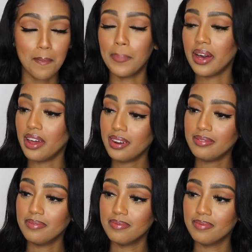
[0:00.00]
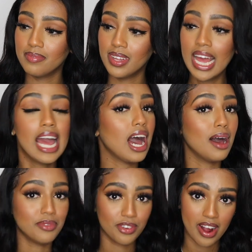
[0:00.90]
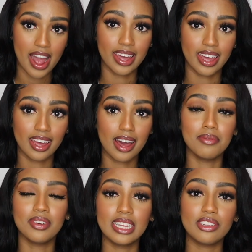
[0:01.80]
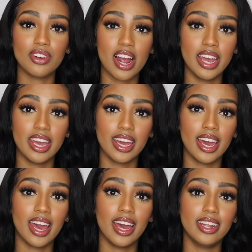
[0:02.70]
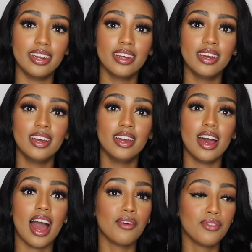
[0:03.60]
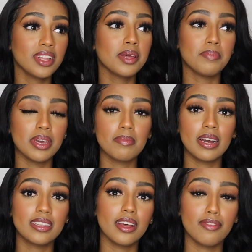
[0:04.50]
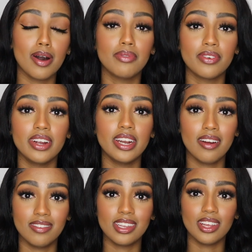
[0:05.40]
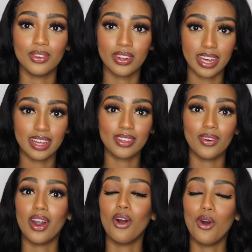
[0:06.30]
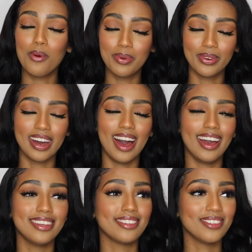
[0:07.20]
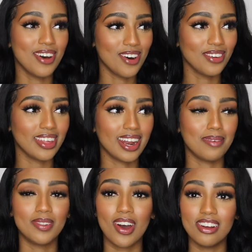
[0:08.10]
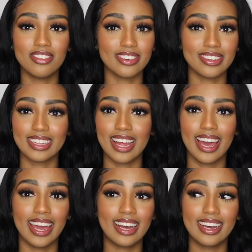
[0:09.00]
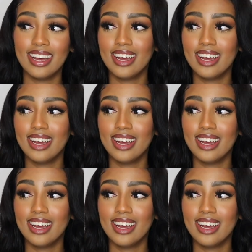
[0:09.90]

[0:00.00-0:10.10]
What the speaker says: But I'm trying, I'm really trying, and I really beat myself up for it every single day. So I hope you guys know that I'm not just like